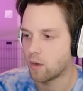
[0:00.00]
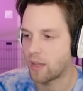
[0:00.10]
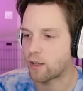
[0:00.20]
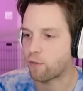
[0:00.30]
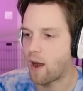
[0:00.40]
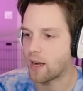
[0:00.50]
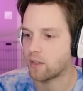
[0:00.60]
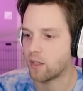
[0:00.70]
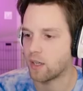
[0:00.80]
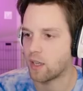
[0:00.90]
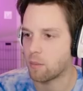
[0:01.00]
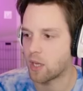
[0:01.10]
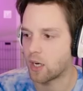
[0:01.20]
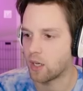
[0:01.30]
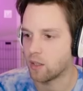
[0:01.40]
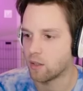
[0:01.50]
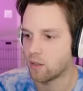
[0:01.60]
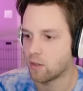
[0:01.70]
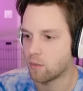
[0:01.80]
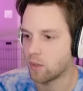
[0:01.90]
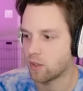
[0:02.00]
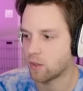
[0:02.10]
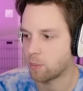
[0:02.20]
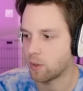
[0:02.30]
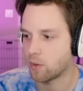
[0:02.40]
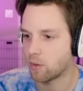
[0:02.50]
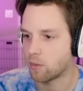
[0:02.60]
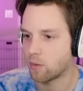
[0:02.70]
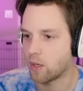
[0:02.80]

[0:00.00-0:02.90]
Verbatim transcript: Well, that's fine, because it didn't give me any. What does this pill do?